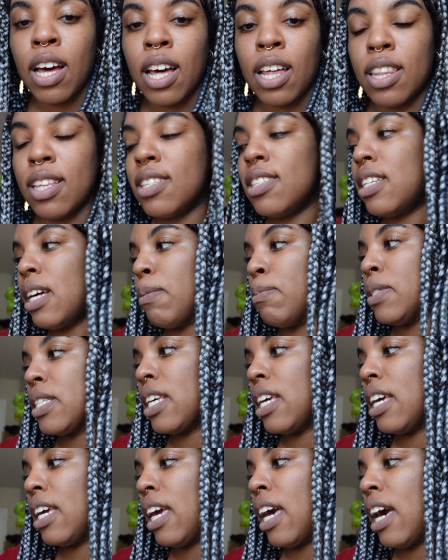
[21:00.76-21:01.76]
uh, the stems
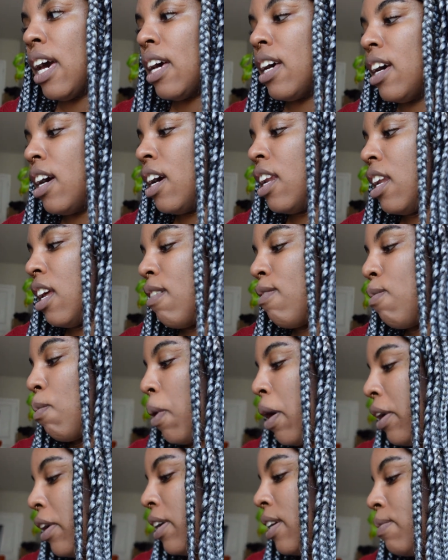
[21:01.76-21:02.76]
can get enough
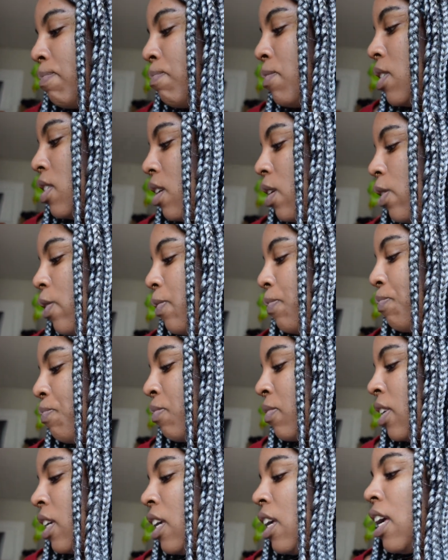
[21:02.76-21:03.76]
water. So
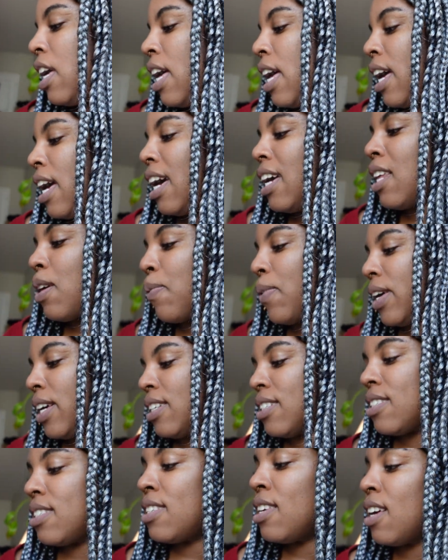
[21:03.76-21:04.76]

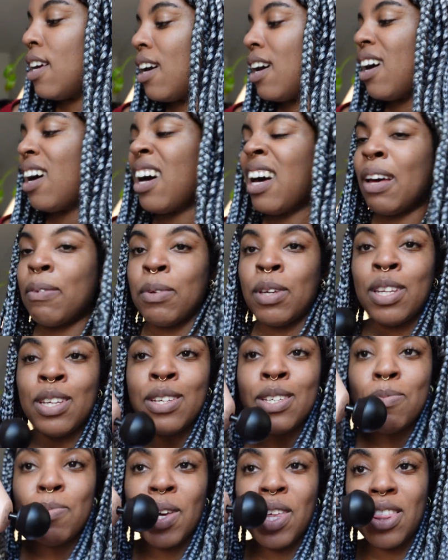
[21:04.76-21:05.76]
anyways, I'm gonna
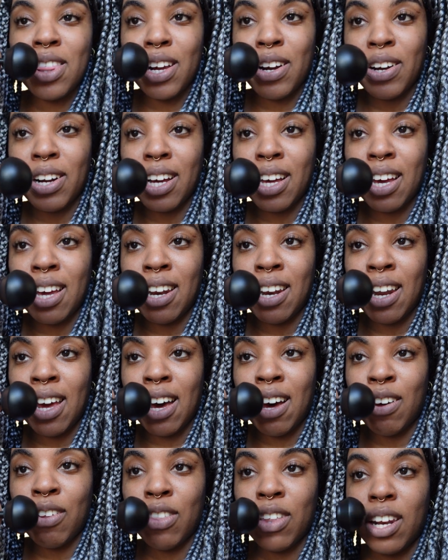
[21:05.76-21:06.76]
use my Theragun
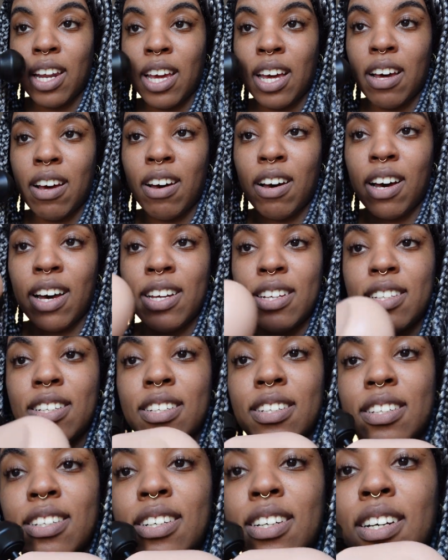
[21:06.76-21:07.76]
now that I
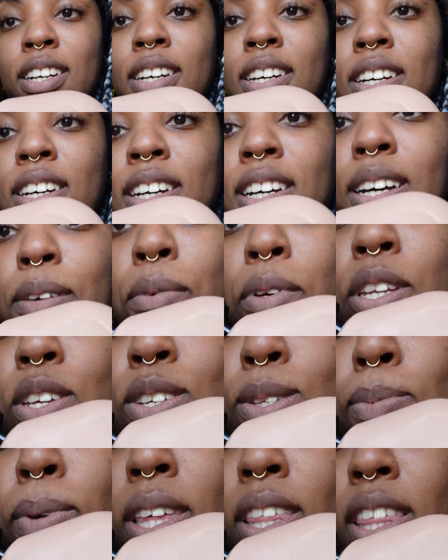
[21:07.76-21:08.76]
got. I'm gonna
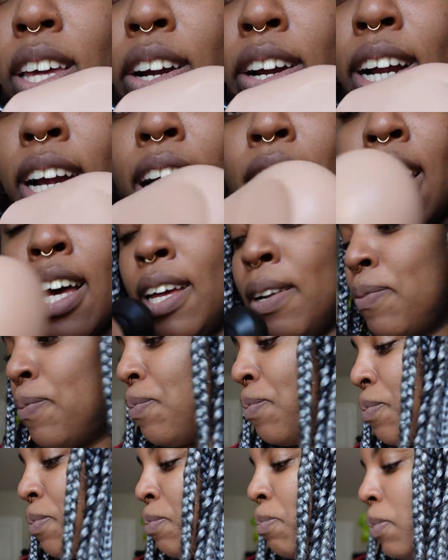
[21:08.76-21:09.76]
use my Theragun
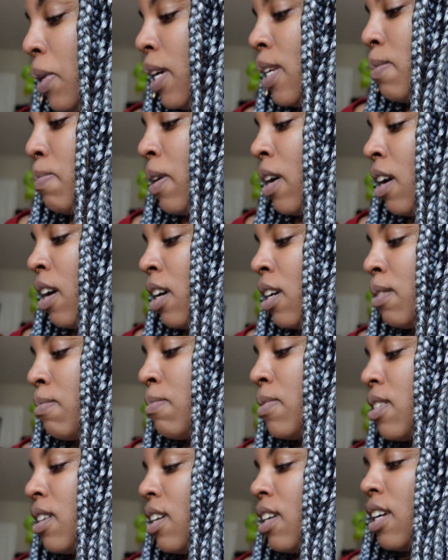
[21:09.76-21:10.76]
because my
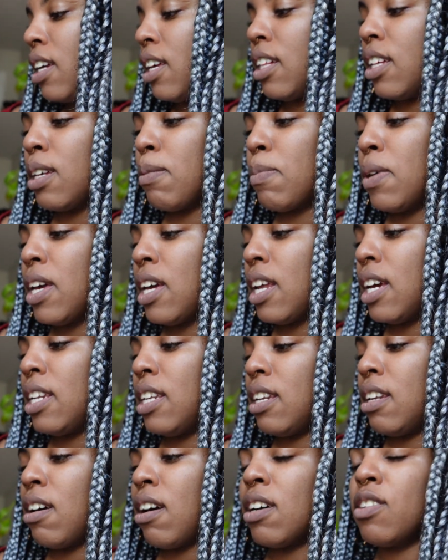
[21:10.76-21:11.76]
arms are killing me and I
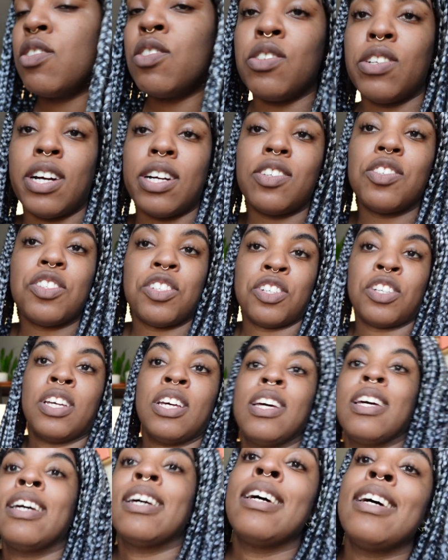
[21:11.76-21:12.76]
did not stretch
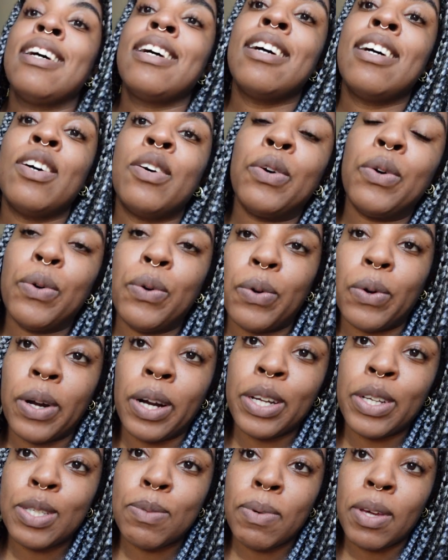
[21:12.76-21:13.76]
or
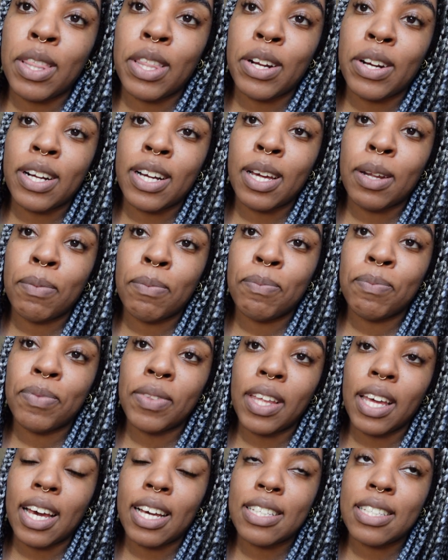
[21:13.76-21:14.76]
use my Theragun
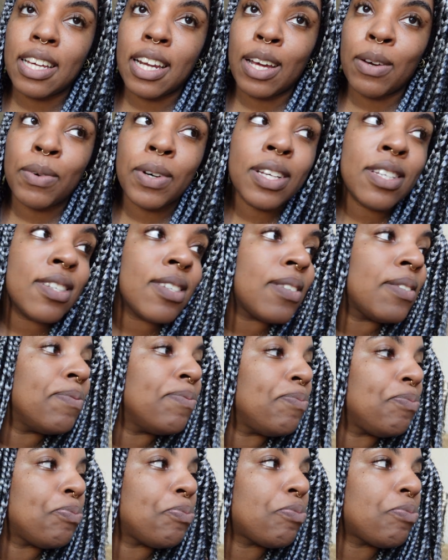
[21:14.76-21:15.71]
like I said I was.